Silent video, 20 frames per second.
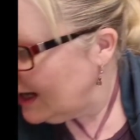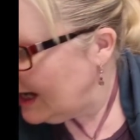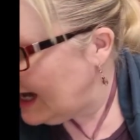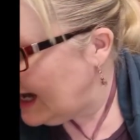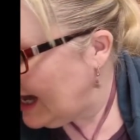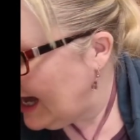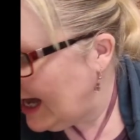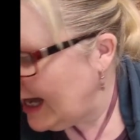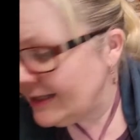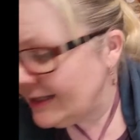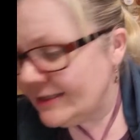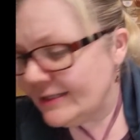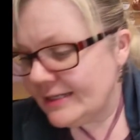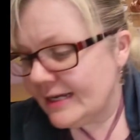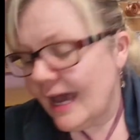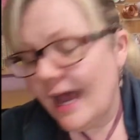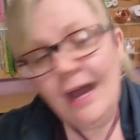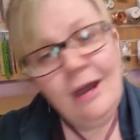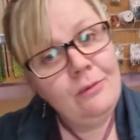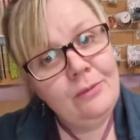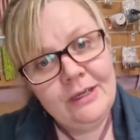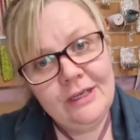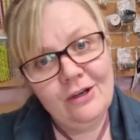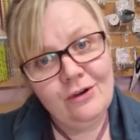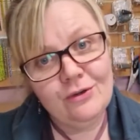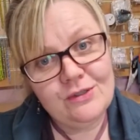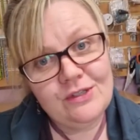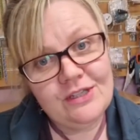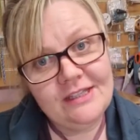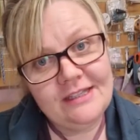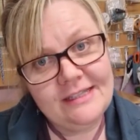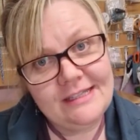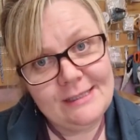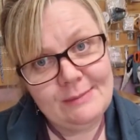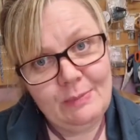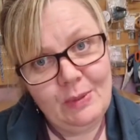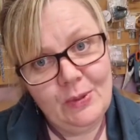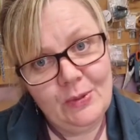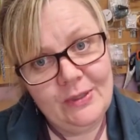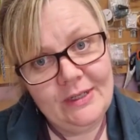and how we got to this
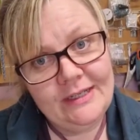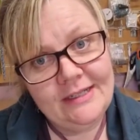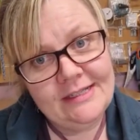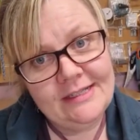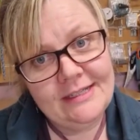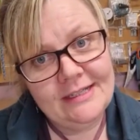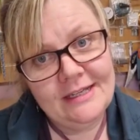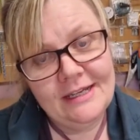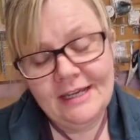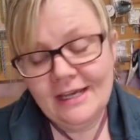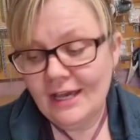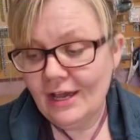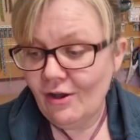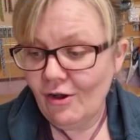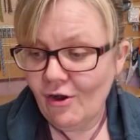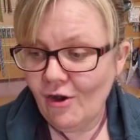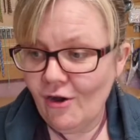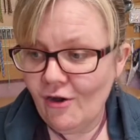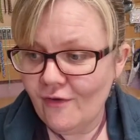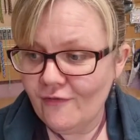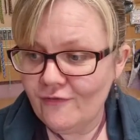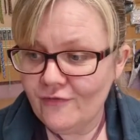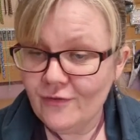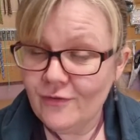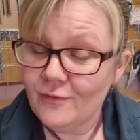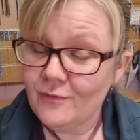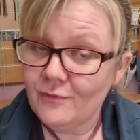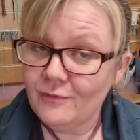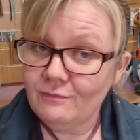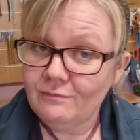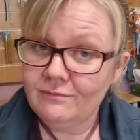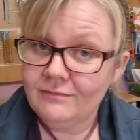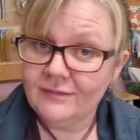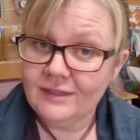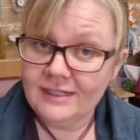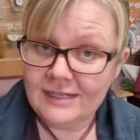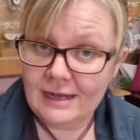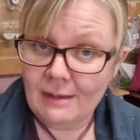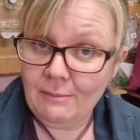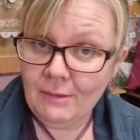point of the
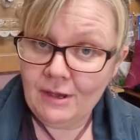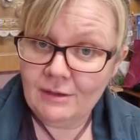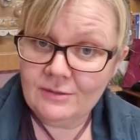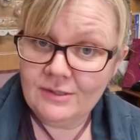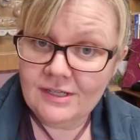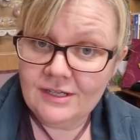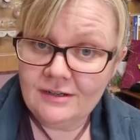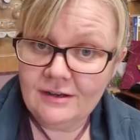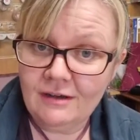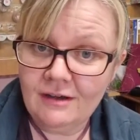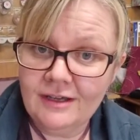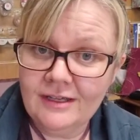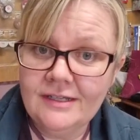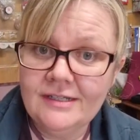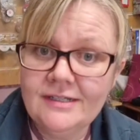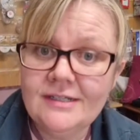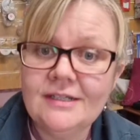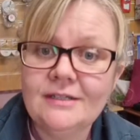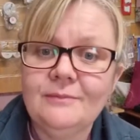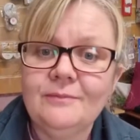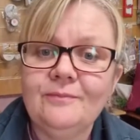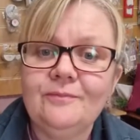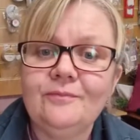demo tonight.